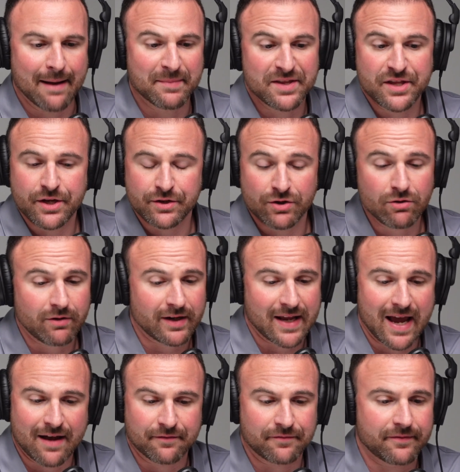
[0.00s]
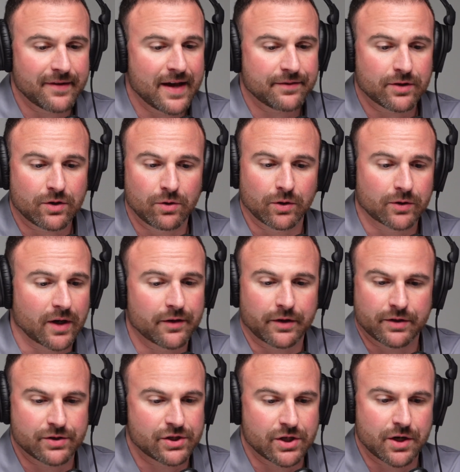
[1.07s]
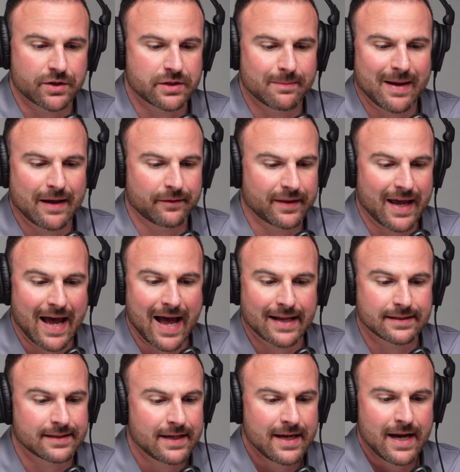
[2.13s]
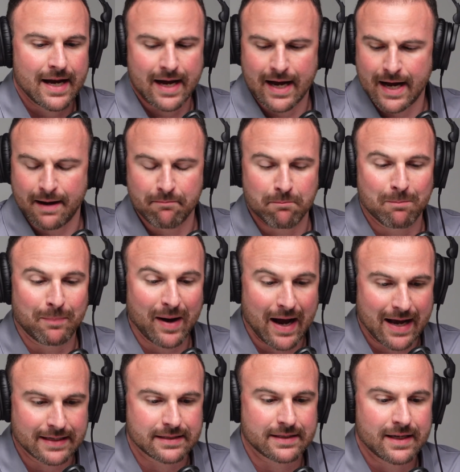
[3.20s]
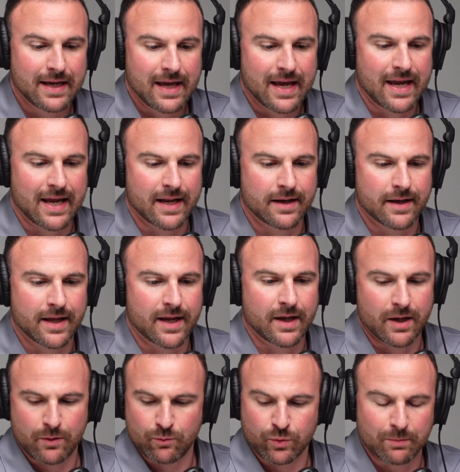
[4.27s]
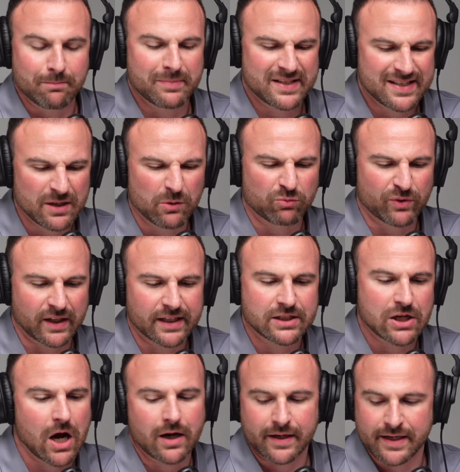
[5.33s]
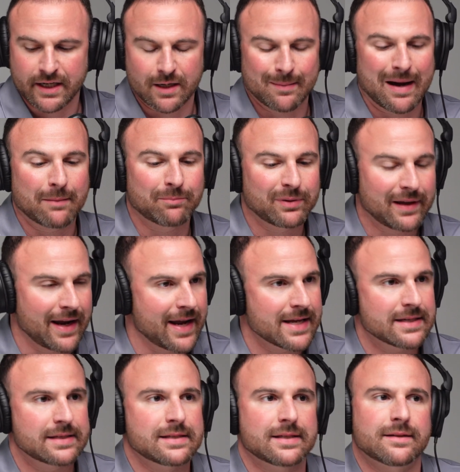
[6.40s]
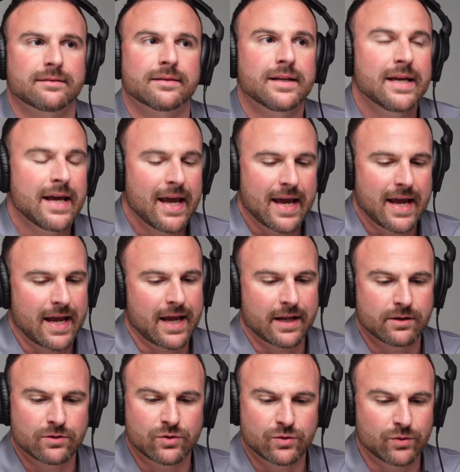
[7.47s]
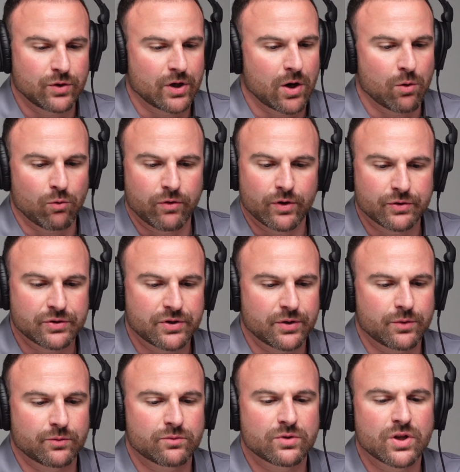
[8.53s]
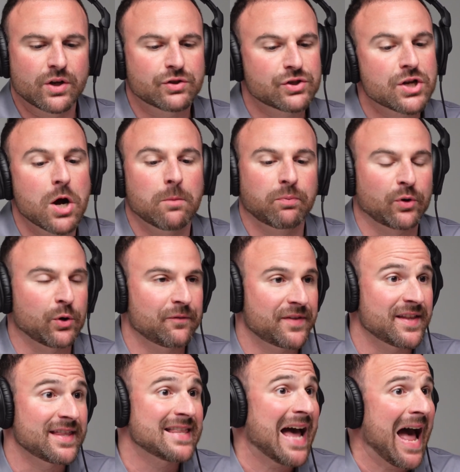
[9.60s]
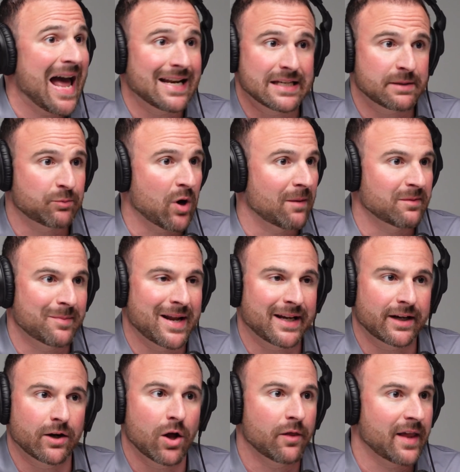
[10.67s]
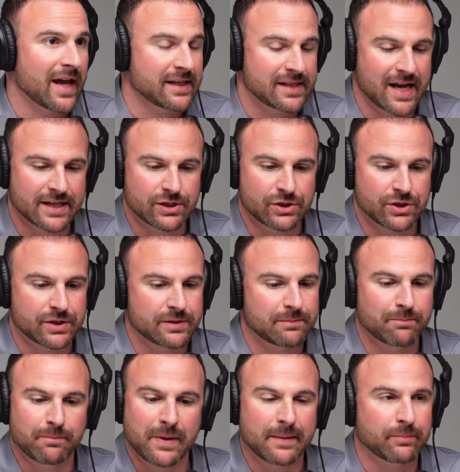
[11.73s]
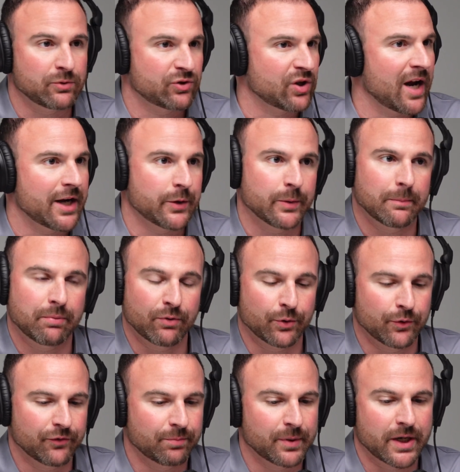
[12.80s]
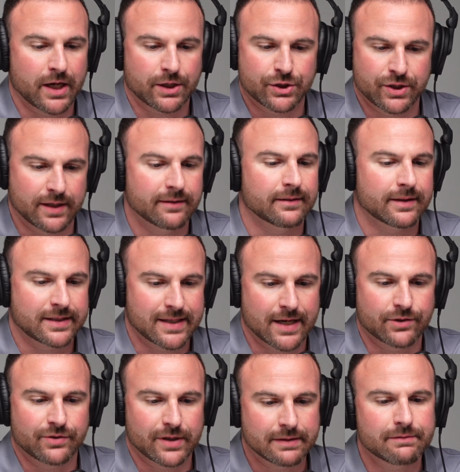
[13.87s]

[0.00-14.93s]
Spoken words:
mean, you can have ethical or other concerns about that. But we're still really talking here about plants and there's no proof that is problematic at all. That's just people trying to improve production, et cetera.